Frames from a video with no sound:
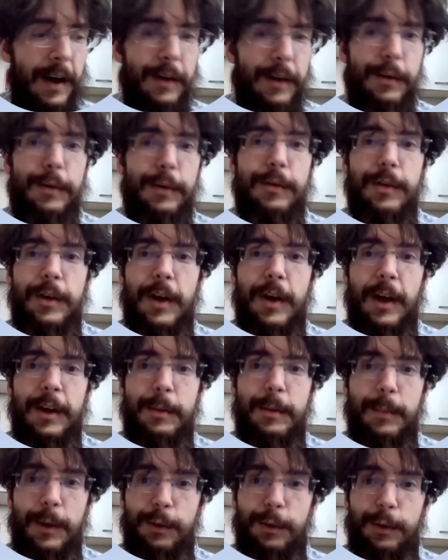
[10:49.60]

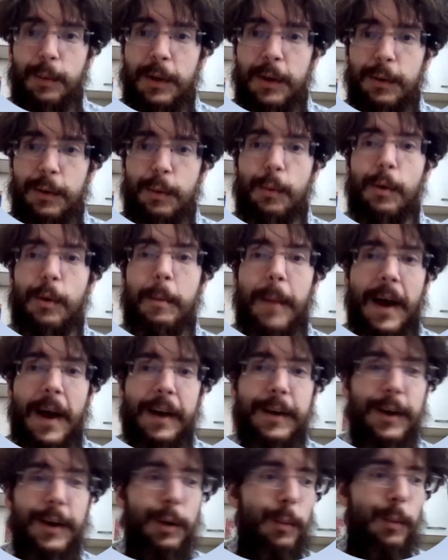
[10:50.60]
synonymous with
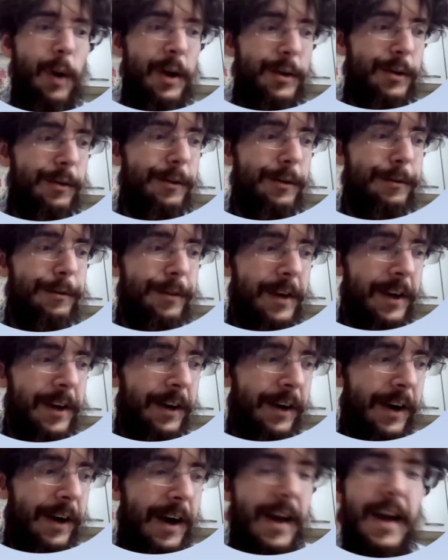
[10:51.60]
romantic wanderer
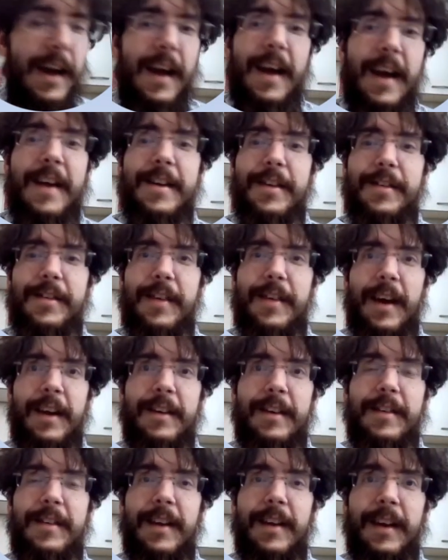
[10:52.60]
figure, in the
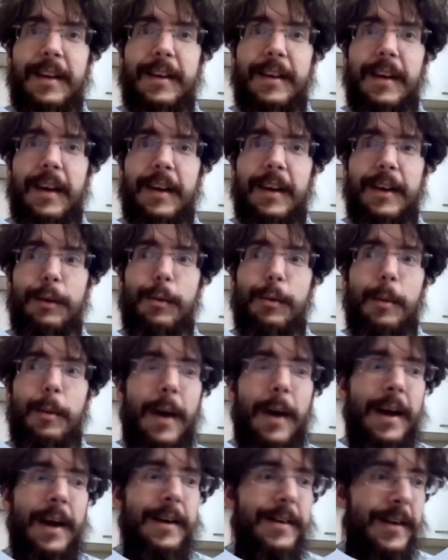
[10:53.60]
sense that the
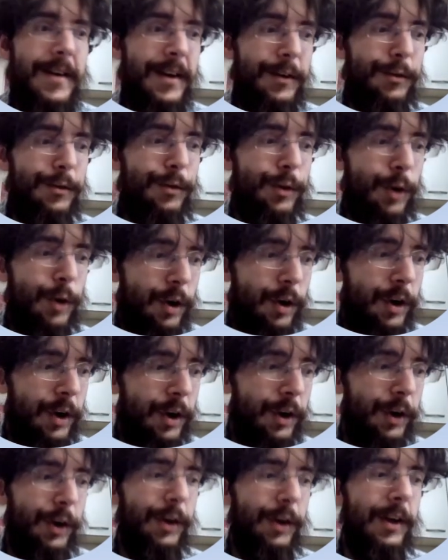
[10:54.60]
Romantics took
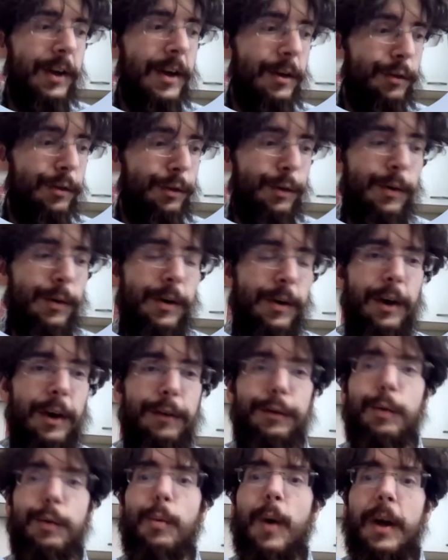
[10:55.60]
the story of
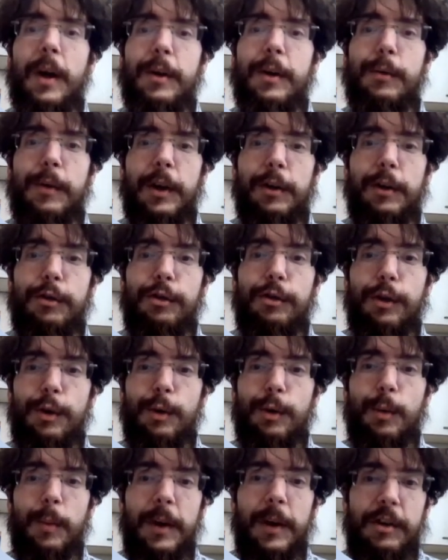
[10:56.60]
the wandering Jew,
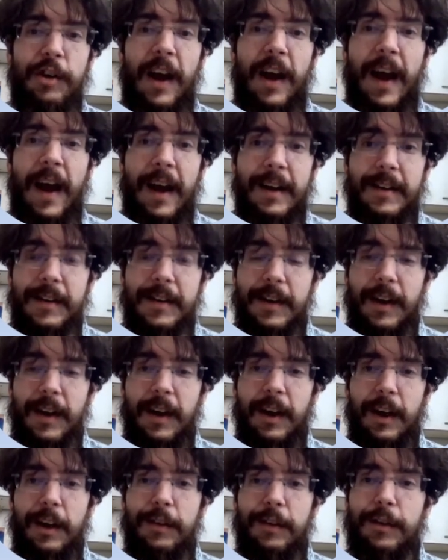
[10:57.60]
which had
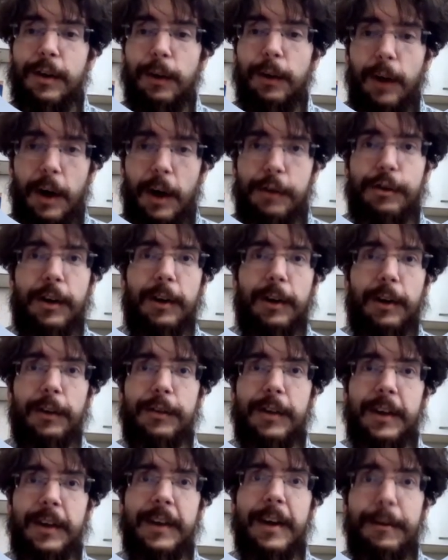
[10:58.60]
theological
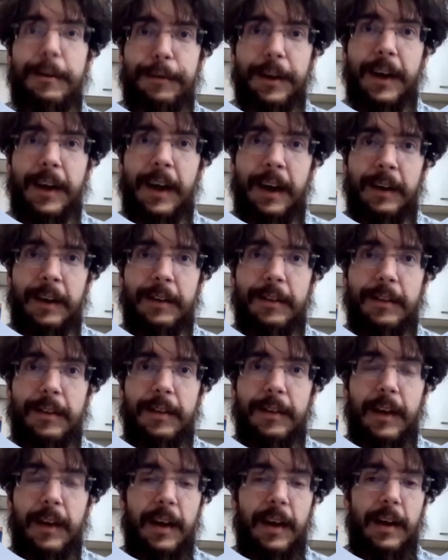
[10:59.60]
significance,
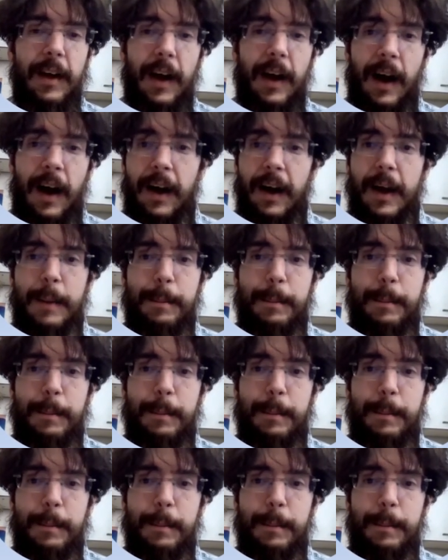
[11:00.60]
in